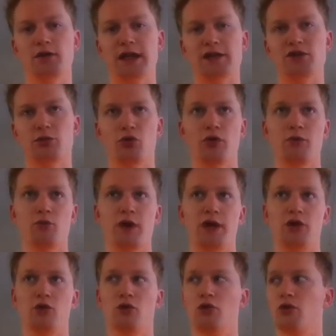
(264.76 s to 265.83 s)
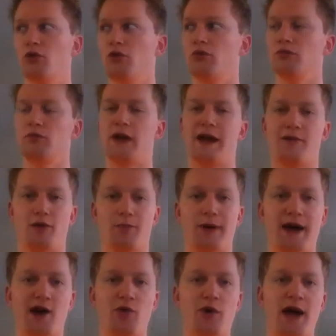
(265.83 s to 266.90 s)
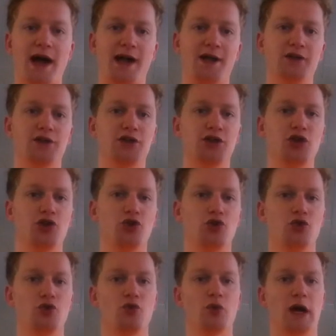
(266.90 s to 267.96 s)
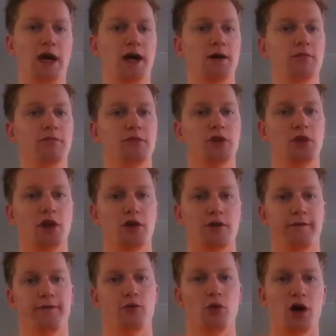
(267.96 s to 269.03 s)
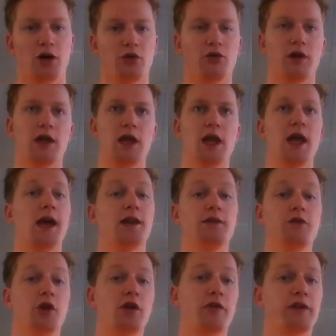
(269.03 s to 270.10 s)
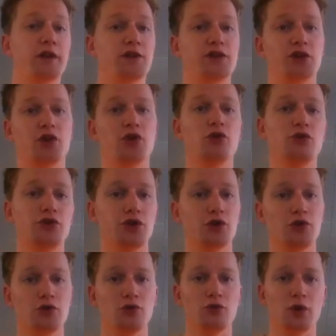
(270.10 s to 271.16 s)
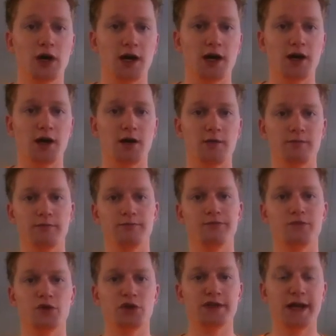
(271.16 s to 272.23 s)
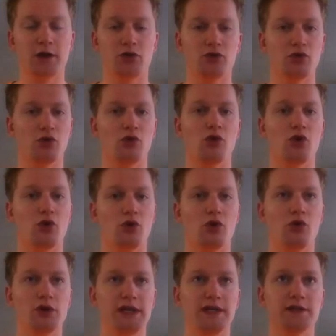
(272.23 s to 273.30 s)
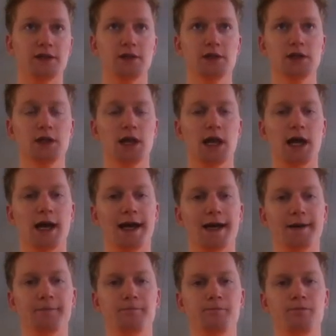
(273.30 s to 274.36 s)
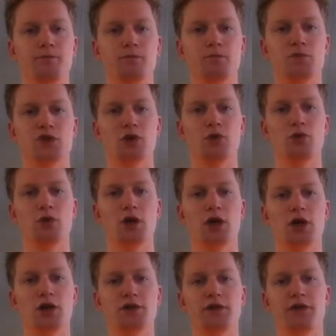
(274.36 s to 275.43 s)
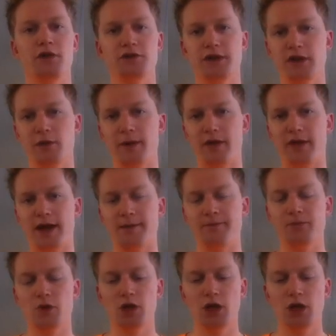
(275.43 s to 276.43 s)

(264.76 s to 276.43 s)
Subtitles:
get to the point where you're out and about and you fall hungry and you've got nothing to snack on or eat. So think about that.